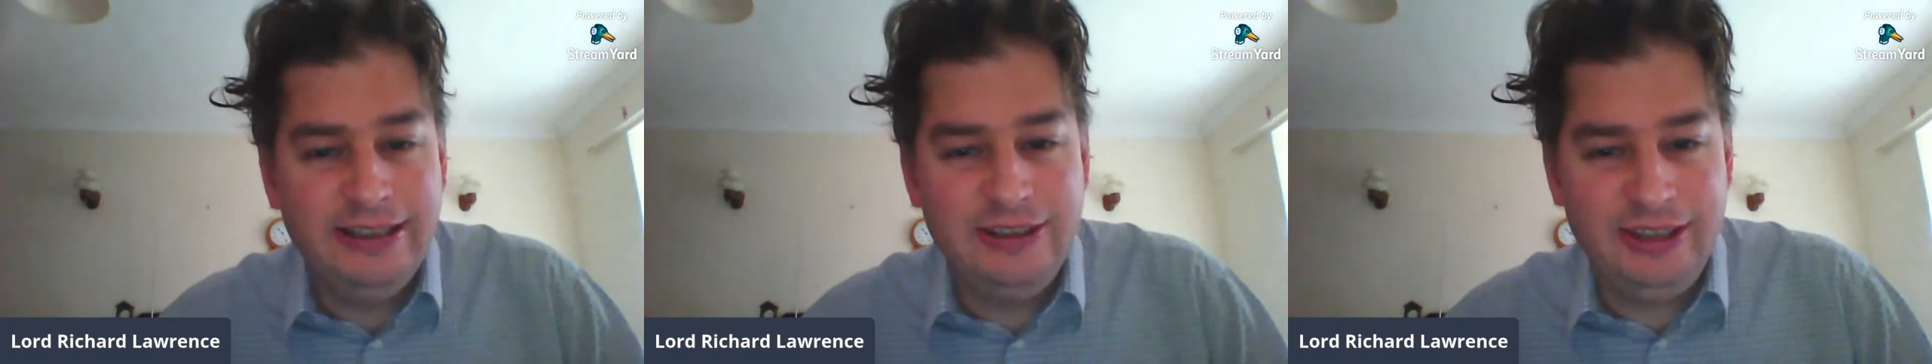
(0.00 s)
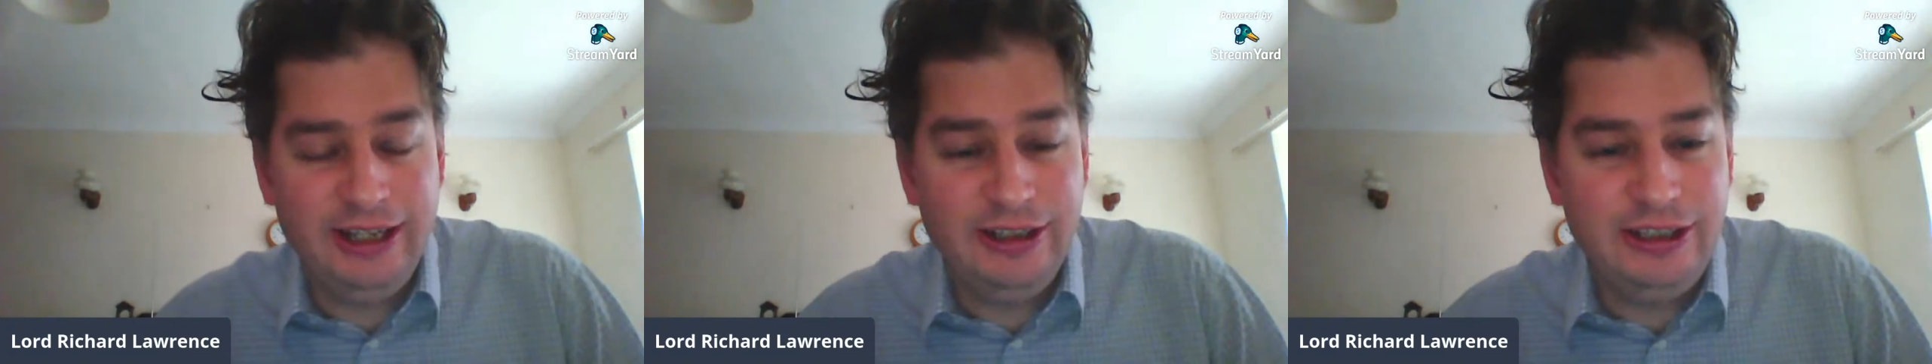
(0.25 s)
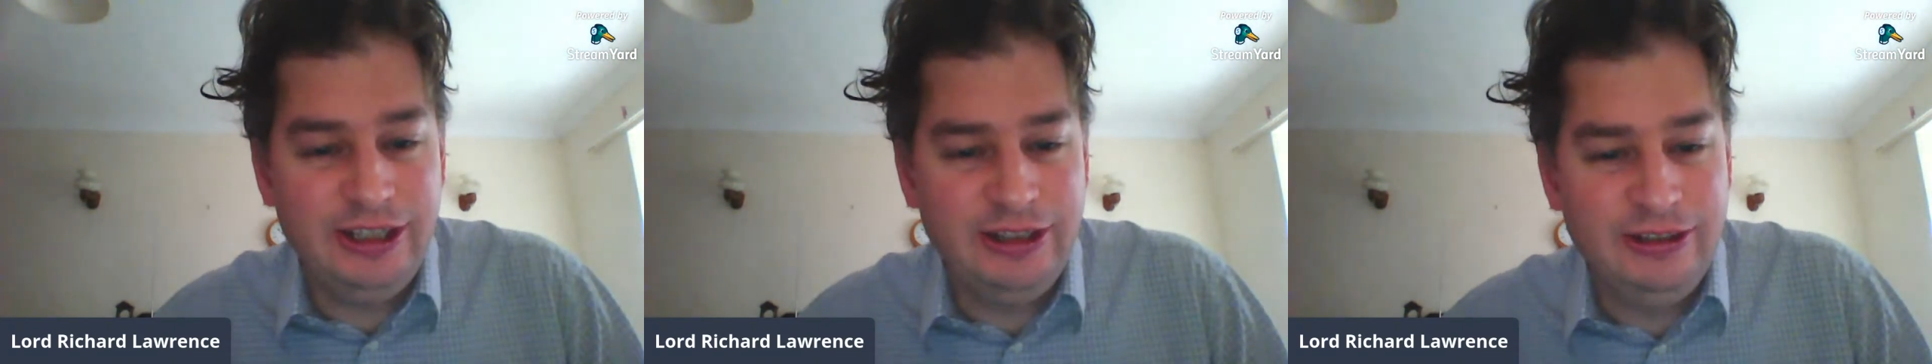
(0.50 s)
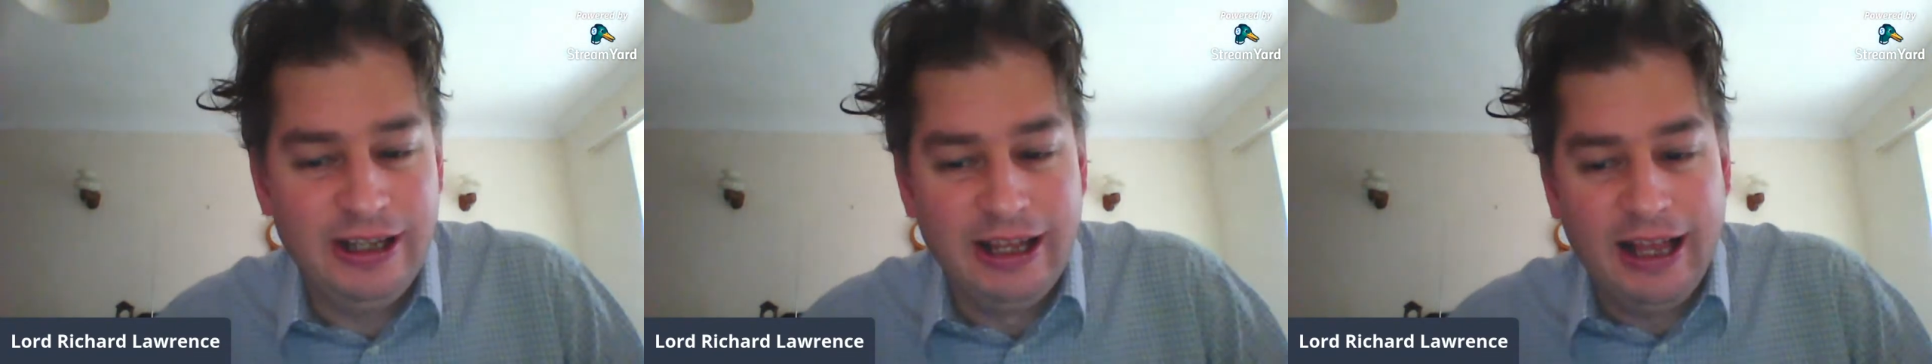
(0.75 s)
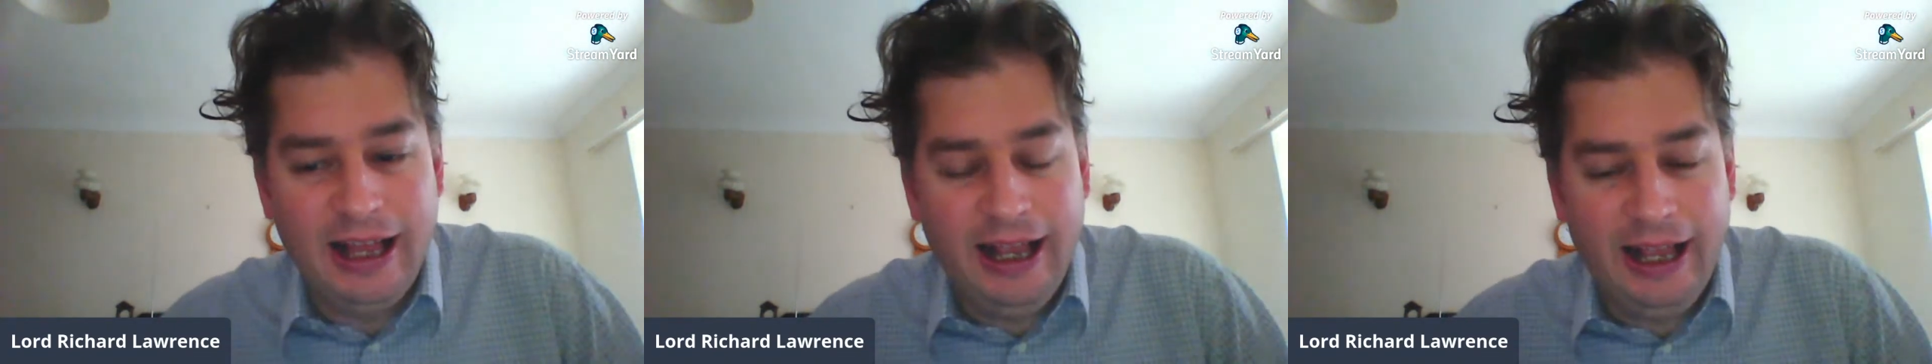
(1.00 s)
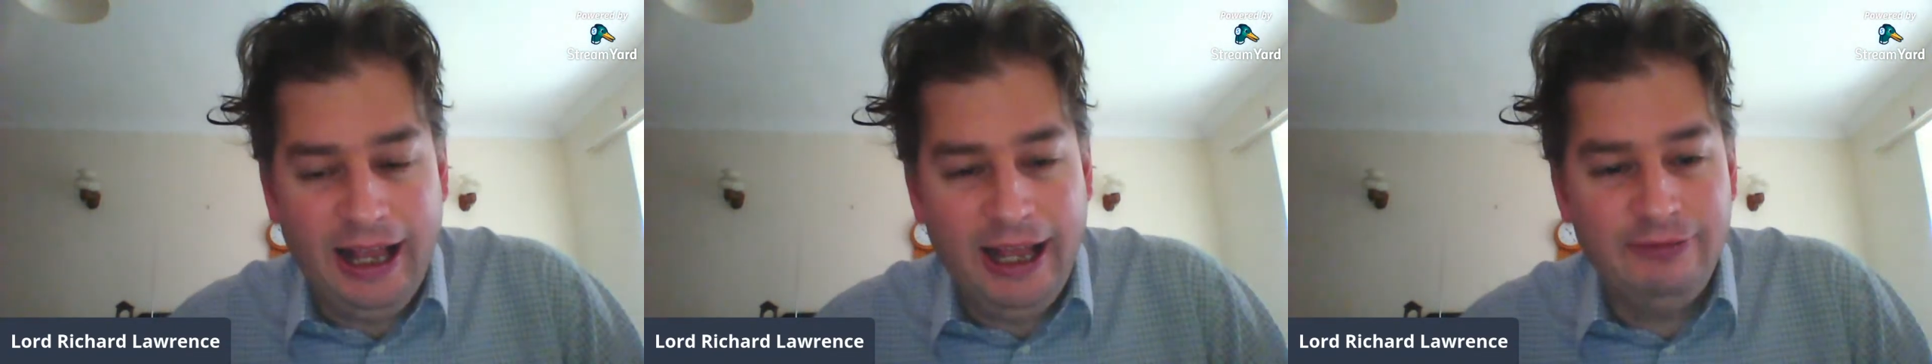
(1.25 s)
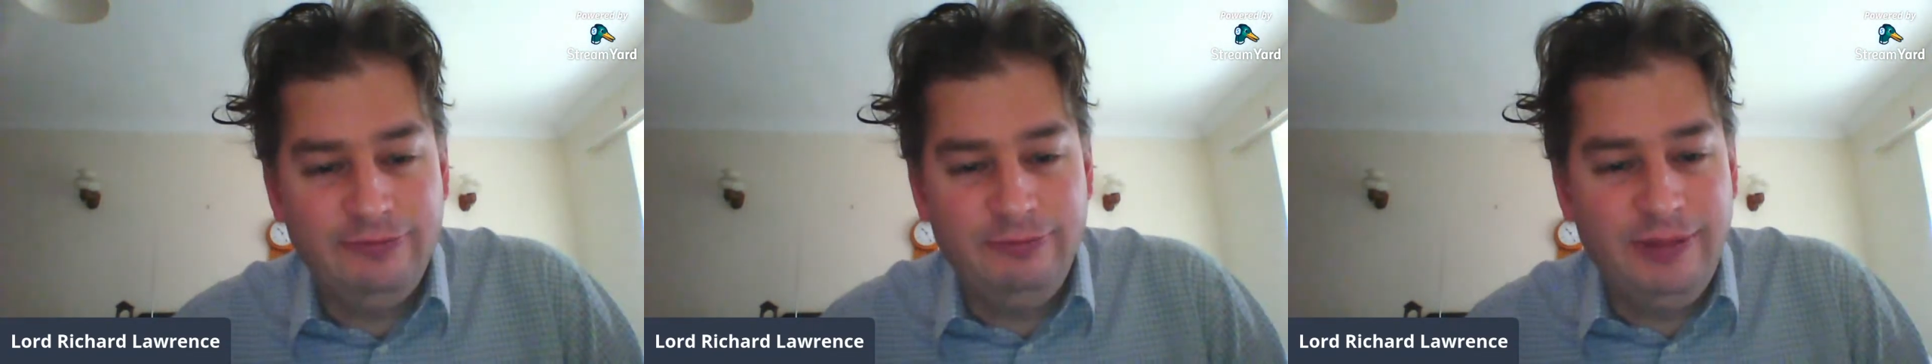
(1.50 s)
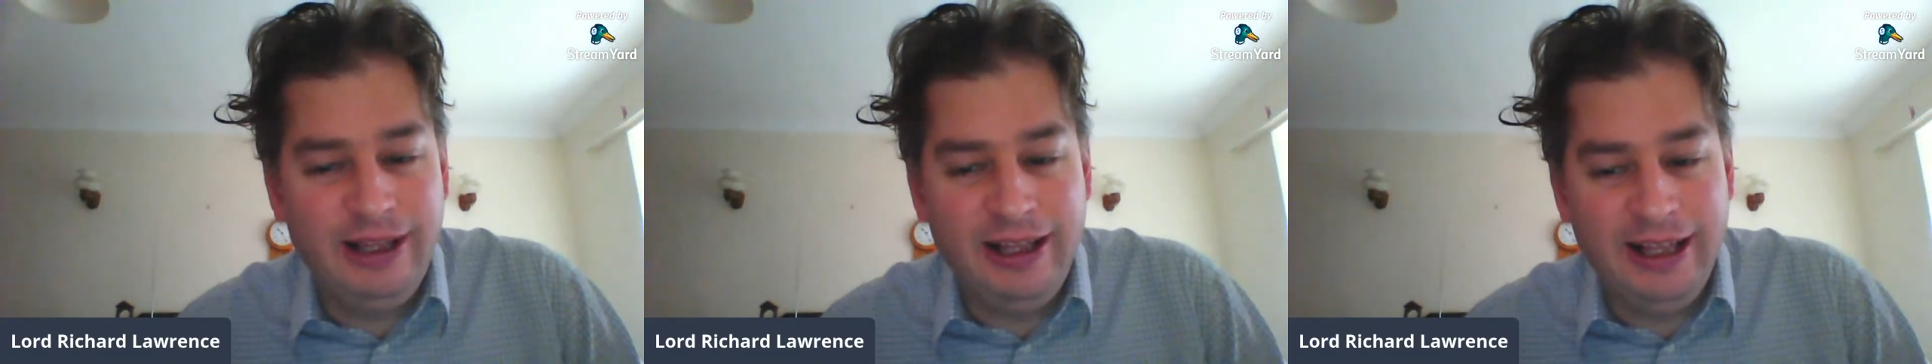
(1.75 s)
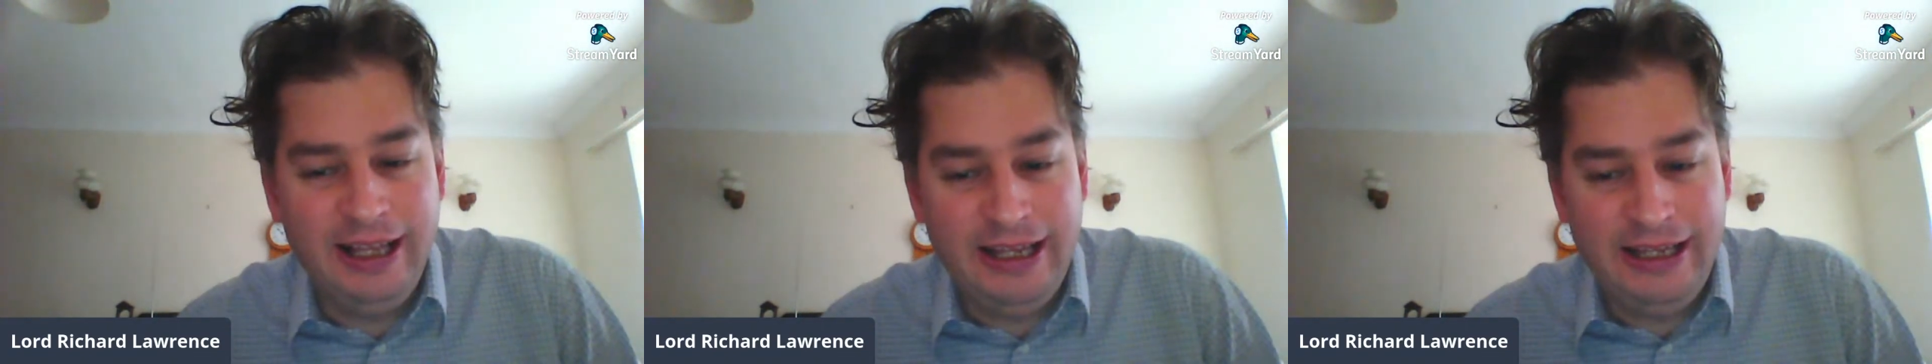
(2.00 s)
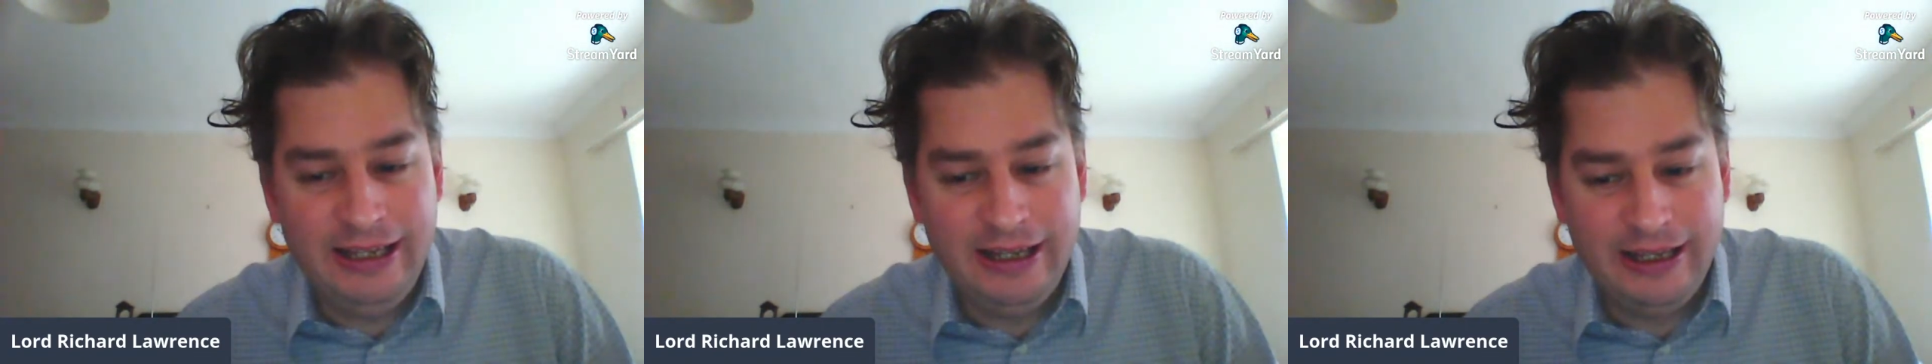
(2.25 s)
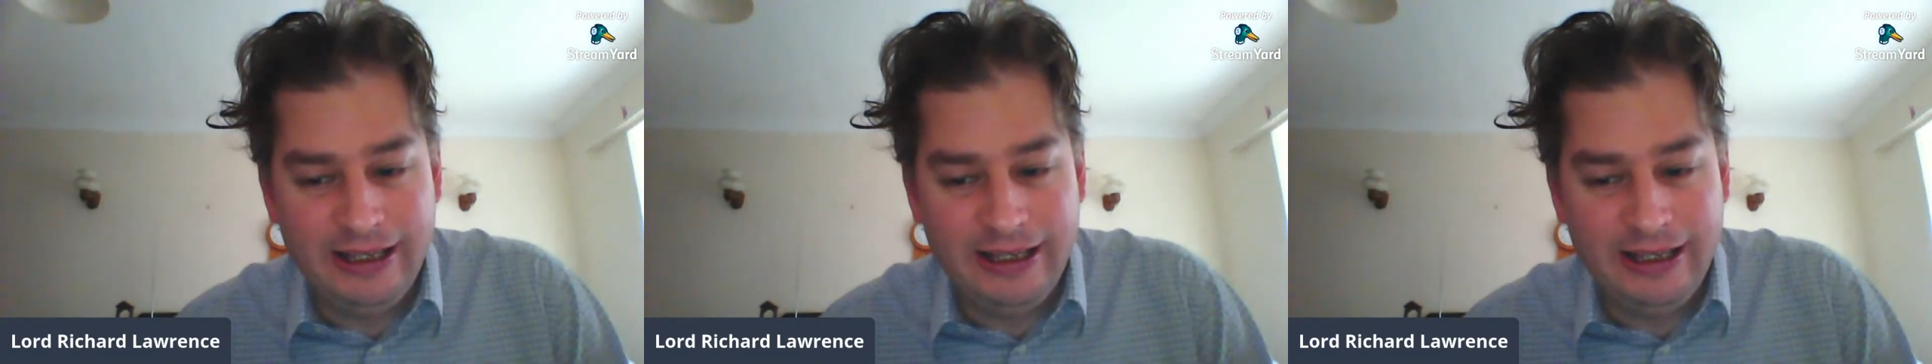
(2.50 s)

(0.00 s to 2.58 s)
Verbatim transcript: So you have my